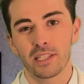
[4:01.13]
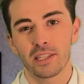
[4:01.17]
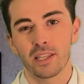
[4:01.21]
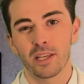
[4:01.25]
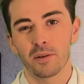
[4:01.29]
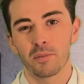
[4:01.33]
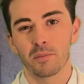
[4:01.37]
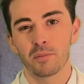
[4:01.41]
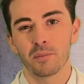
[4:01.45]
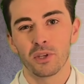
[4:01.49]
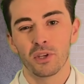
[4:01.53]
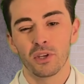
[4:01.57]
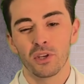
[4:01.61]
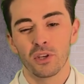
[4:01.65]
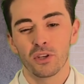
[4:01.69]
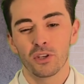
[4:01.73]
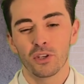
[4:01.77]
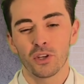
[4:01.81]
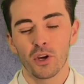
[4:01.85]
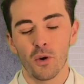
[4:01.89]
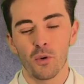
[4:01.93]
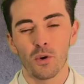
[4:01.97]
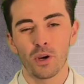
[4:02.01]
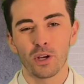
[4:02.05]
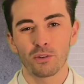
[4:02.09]
them
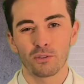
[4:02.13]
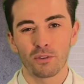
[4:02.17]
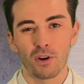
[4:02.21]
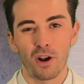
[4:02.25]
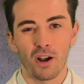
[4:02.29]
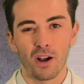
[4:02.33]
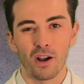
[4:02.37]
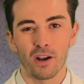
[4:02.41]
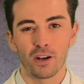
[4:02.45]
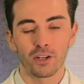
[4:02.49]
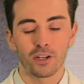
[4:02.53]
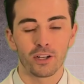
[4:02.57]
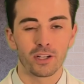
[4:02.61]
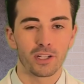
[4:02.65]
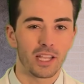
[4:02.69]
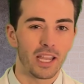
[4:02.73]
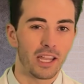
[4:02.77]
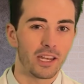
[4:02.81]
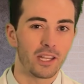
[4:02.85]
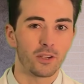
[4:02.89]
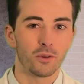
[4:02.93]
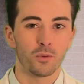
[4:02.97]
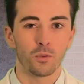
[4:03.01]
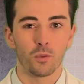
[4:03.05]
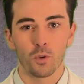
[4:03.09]
going wrong or
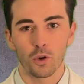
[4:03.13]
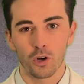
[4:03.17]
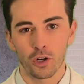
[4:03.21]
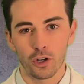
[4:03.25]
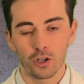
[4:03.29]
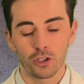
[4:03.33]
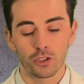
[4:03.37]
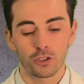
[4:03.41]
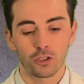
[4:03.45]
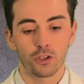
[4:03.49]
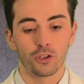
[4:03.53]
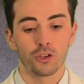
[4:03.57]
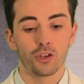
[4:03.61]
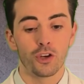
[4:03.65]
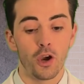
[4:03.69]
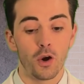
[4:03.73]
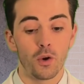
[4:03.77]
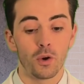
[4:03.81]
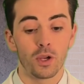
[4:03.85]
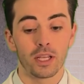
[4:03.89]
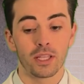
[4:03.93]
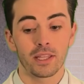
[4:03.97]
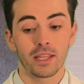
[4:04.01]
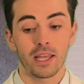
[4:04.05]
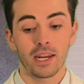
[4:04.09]
getting worse or
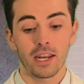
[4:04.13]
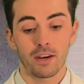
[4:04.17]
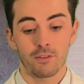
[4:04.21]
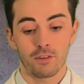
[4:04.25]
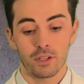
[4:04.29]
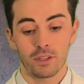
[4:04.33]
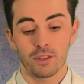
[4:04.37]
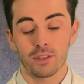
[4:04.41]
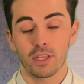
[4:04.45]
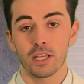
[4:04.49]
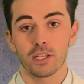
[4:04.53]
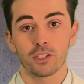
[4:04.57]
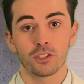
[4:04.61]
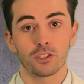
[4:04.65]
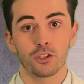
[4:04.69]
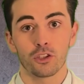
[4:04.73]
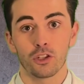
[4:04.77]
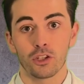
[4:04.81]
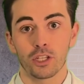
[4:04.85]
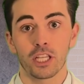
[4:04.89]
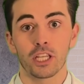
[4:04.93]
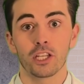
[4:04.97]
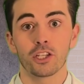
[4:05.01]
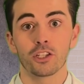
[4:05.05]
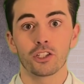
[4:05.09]
knowing that everything's
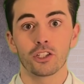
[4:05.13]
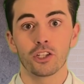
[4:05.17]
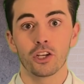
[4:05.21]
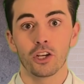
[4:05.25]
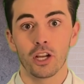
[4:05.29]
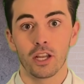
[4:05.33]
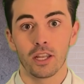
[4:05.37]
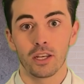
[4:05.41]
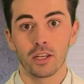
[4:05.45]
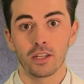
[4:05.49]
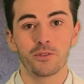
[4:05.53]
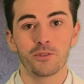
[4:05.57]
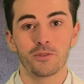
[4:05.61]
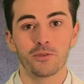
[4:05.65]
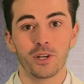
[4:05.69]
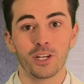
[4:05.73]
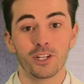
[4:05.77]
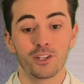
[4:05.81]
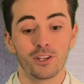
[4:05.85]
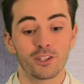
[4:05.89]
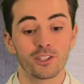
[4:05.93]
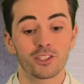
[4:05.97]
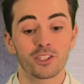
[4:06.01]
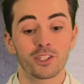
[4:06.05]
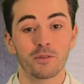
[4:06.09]
looking good. When
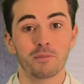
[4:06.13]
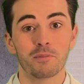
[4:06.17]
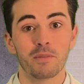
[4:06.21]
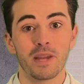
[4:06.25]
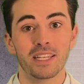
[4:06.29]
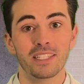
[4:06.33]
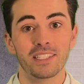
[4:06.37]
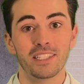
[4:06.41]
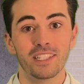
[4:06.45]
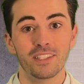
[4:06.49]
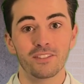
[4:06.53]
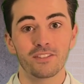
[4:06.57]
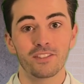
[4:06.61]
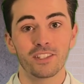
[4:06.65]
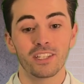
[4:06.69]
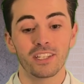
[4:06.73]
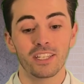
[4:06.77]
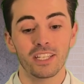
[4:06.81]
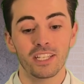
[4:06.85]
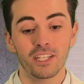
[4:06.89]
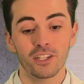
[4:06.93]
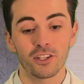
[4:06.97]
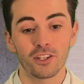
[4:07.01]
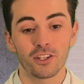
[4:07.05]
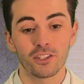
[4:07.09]
you're cementing
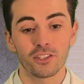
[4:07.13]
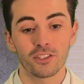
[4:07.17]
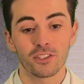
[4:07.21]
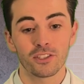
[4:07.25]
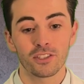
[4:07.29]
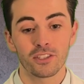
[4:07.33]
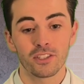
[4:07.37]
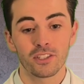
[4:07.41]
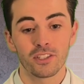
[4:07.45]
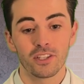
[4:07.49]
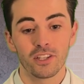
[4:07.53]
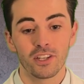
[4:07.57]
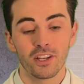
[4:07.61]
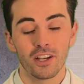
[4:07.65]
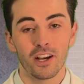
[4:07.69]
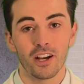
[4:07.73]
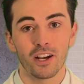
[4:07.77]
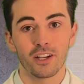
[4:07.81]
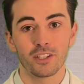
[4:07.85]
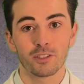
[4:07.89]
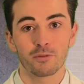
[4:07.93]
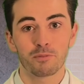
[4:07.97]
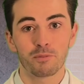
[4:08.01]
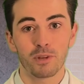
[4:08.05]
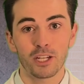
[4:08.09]
veneers,
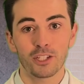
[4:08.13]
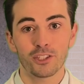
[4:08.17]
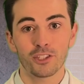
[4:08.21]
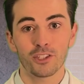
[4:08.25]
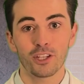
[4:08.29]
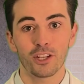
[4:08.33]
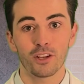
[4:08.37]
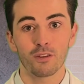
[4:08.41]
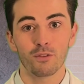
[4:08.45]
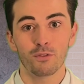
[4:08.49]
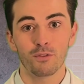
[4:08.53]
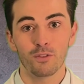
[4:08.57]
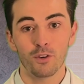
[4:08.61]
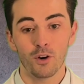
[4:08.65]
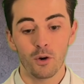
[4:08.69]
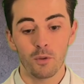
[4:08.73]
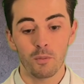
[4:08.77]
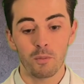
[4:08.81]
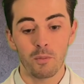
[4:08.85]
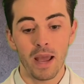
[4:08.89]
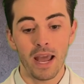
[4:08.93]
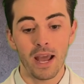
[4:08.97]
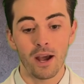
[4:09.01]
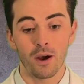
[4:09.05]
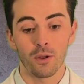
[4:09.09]
especially a full
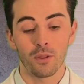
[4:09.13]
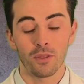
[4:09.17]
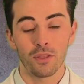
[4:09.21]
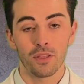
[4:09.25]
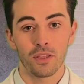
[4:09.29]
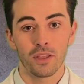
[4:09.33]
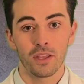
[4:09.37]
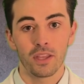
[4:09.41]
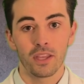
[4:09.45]
mouth,